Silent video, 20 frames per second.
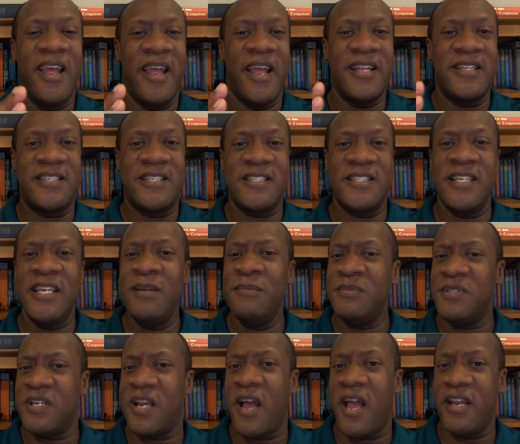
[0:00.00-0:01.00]
It
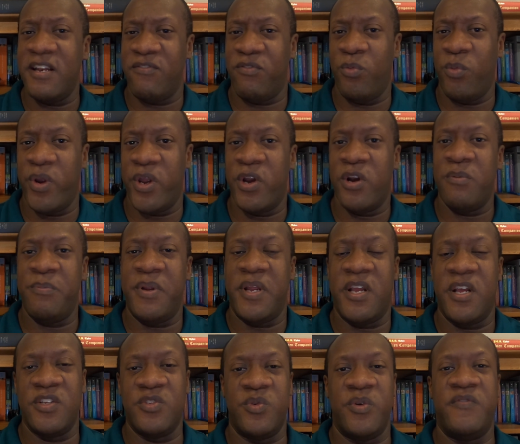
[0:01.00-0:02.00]
seems kind of weird
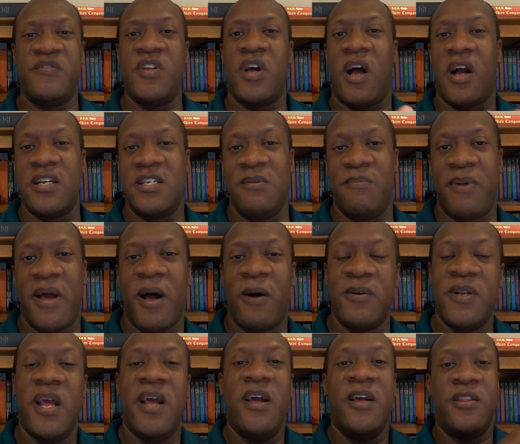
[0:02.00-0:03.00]
because we've talked
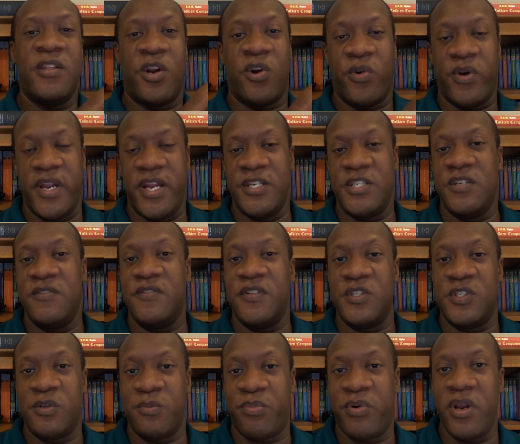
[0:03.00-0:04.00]
about the creation of
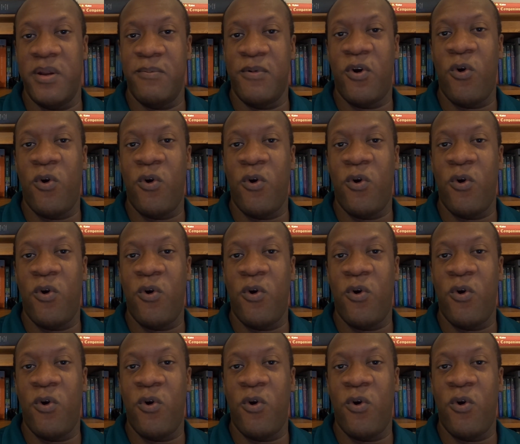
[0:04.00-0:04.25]
the Supreme